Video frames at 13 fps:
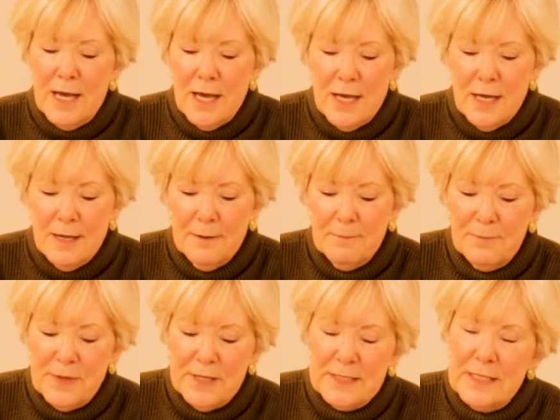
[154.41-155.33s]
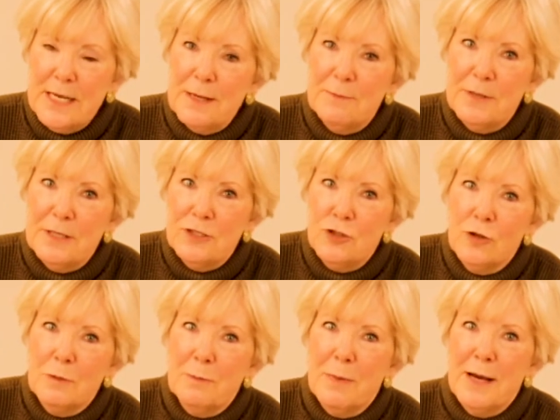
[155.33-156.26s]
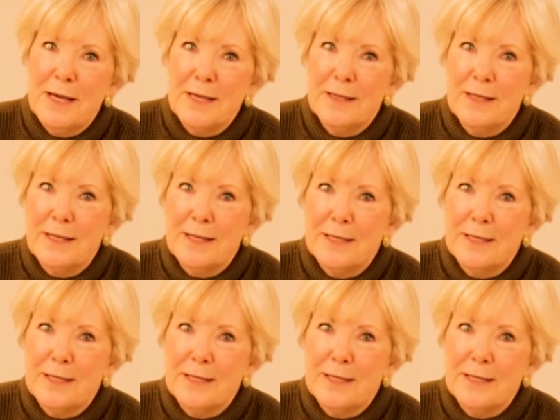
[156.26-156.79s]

the tape that you can buy at